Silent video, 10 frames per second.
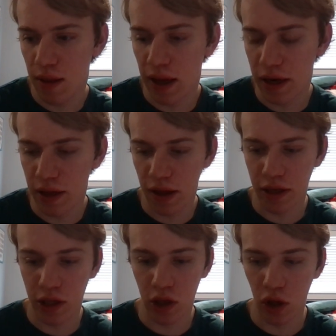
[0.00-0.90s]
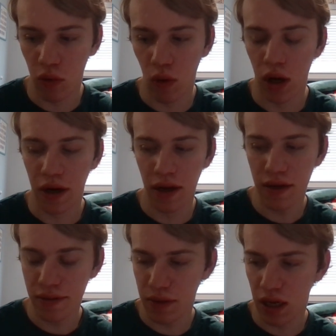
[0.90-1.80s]
That is a good one.
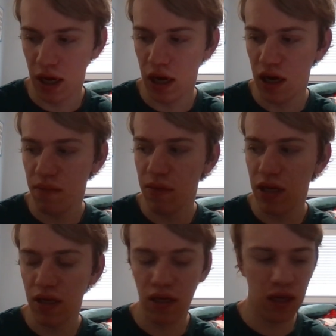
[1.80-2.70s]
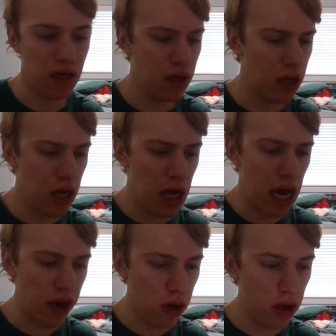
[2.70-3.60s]
I
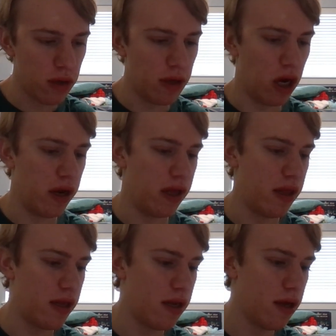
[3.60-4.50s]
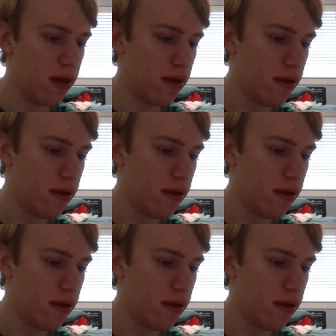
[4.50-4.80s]
don't know, to be honest.